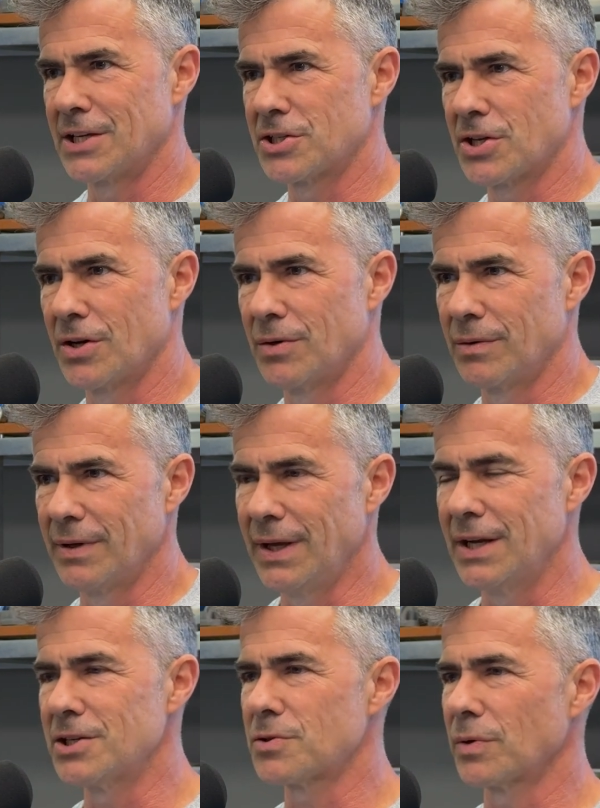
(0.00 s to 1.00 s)
So yeah,
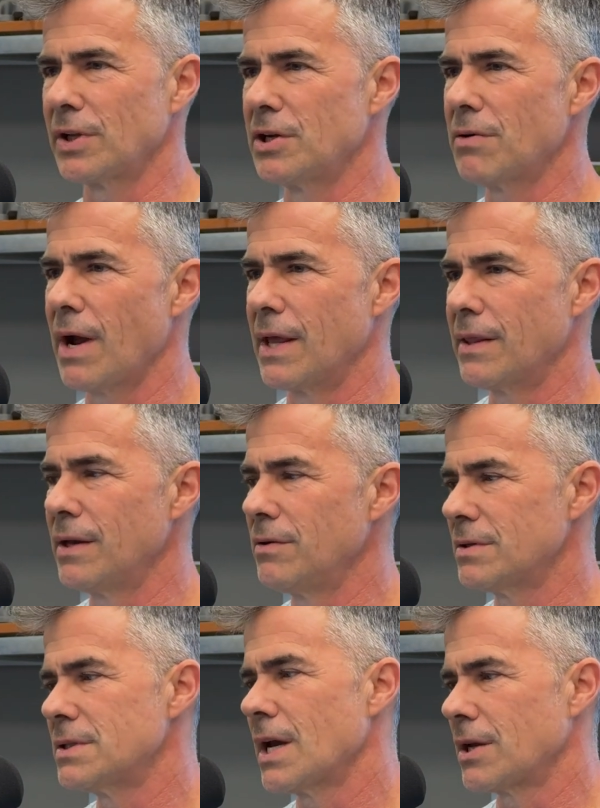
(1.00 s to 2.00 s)
it's really great. Then you
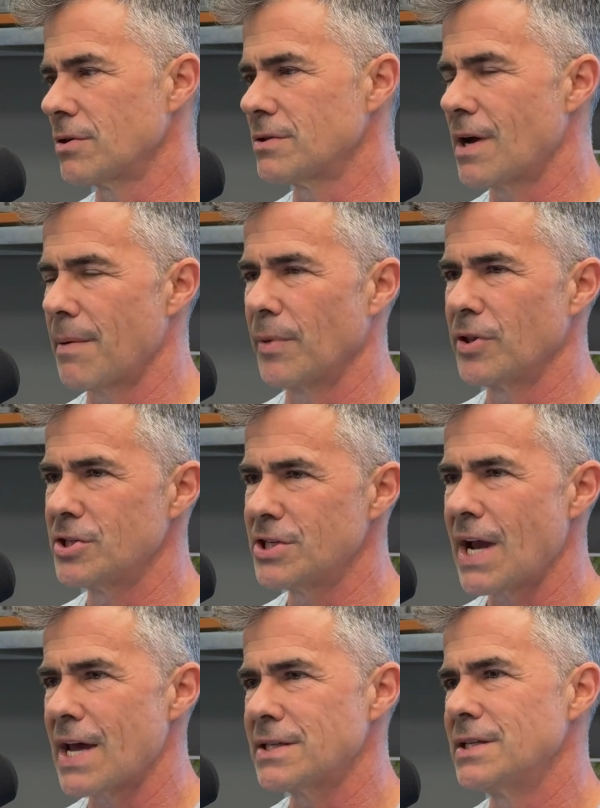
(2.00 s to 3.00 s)
can take your time on the
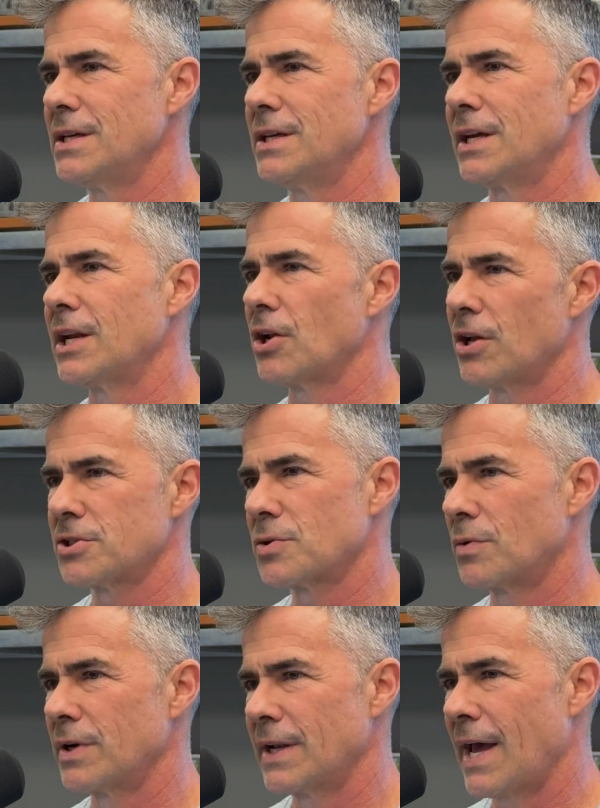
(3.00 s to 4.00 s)
chassis, you get it all
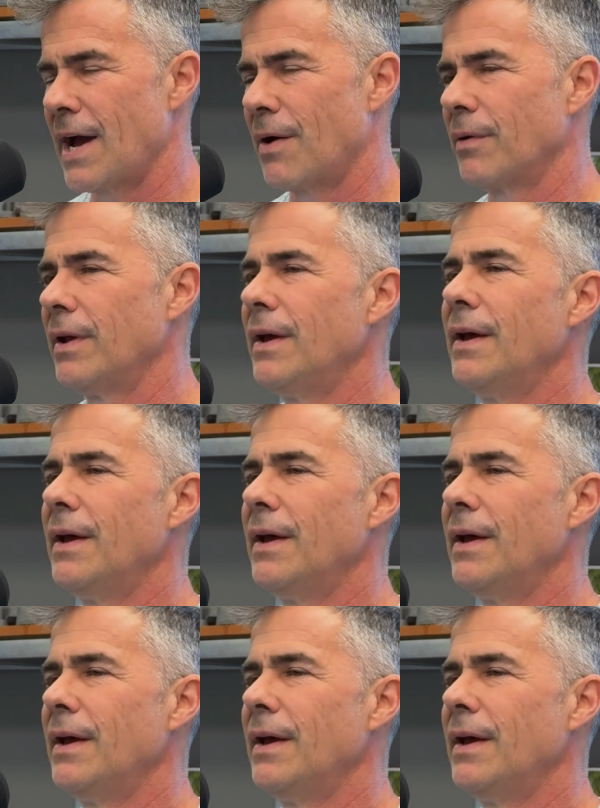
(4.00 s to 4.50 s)
sorted out.